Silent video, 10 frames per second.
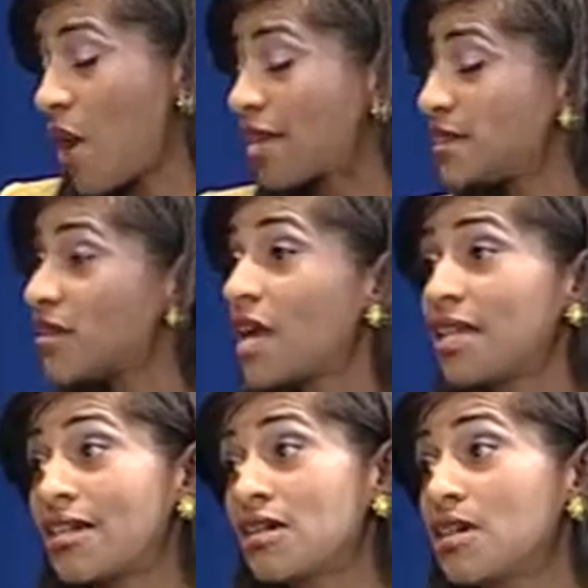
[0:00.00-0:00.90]
I tell a
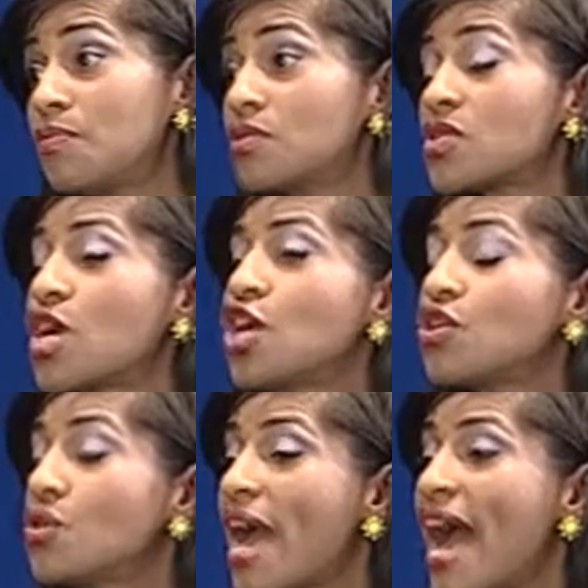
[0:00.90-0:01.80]
lot of couples,
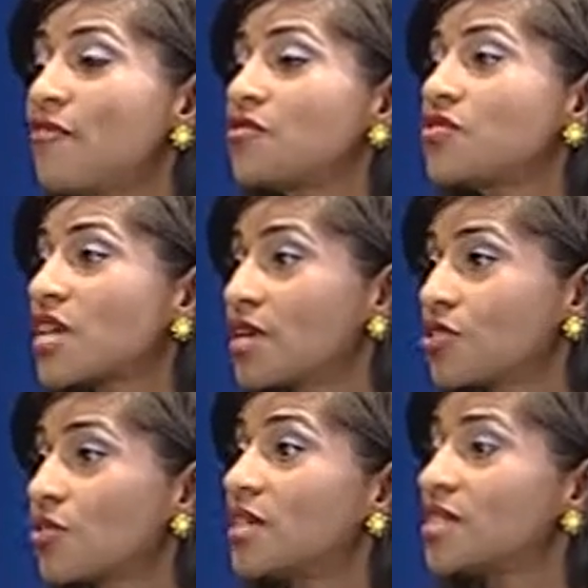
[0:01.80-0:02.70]
you have to
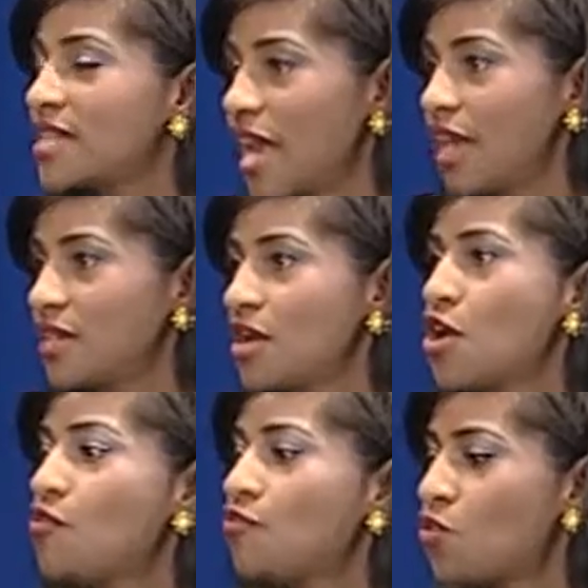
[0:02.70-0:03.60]
schedule a date
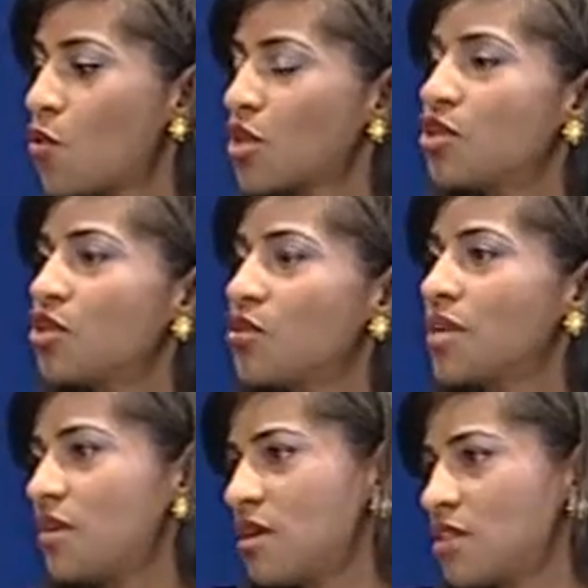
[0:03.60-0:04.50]
for you
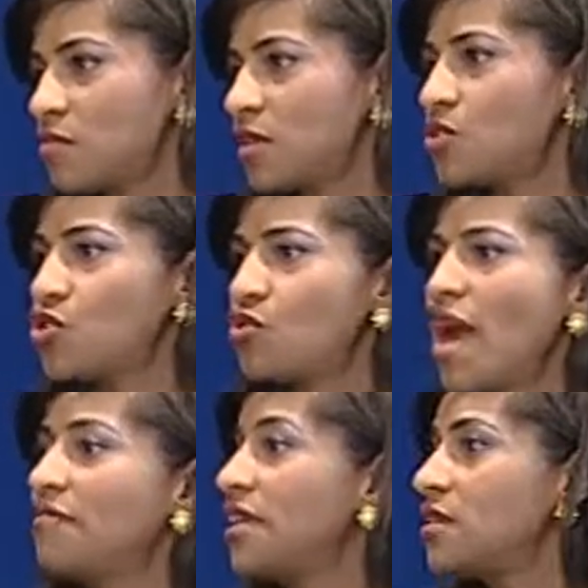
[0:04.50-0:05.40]
and your husband to
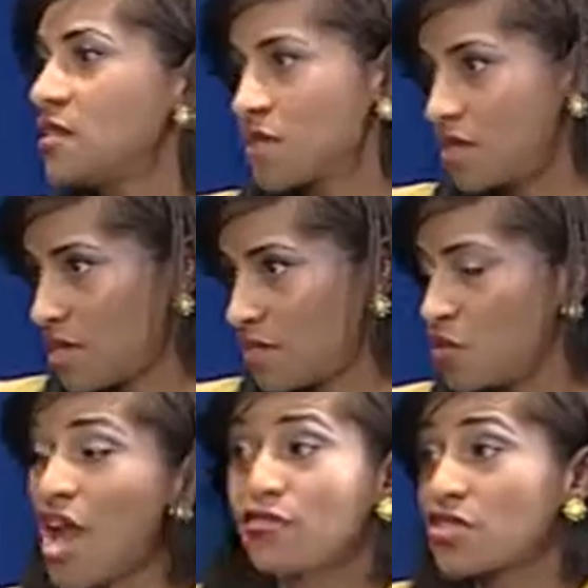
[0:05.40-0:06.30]
have intimacy.
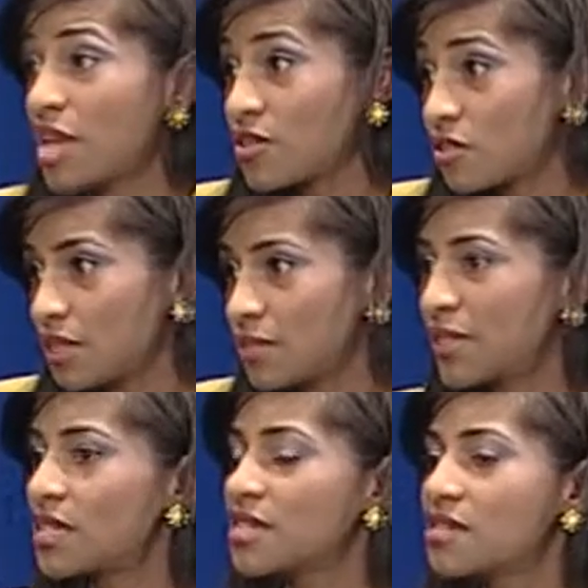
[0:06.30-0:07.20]
You have to schedule it
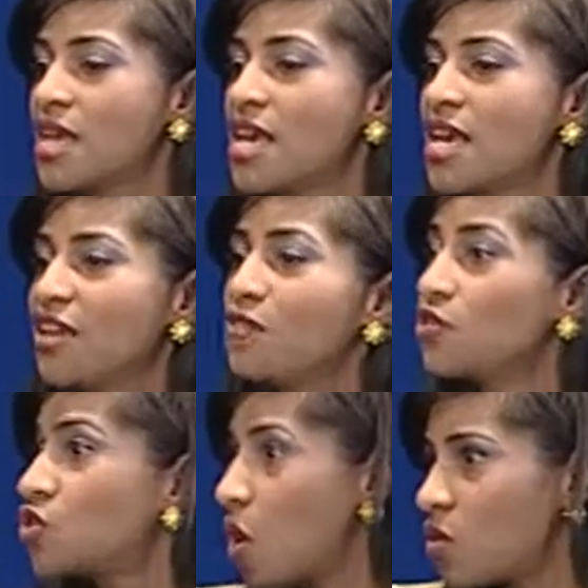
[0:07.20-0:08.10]
because if
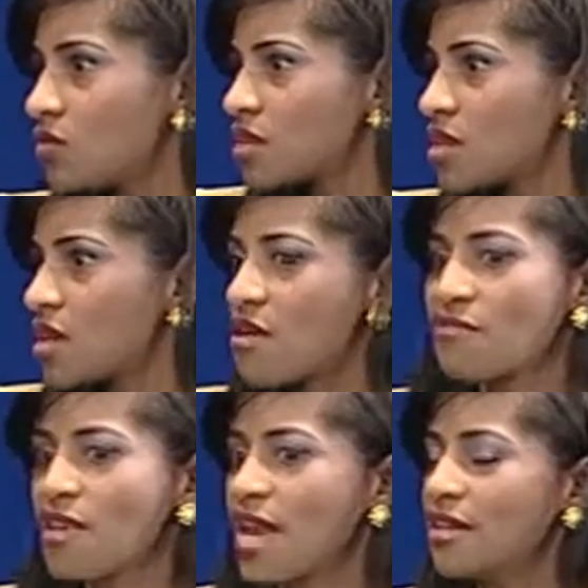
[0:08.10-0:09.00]
you don't,
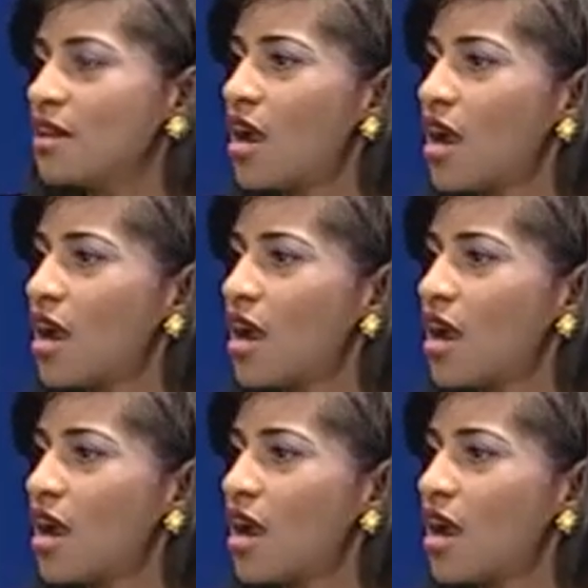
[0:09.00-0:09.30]
then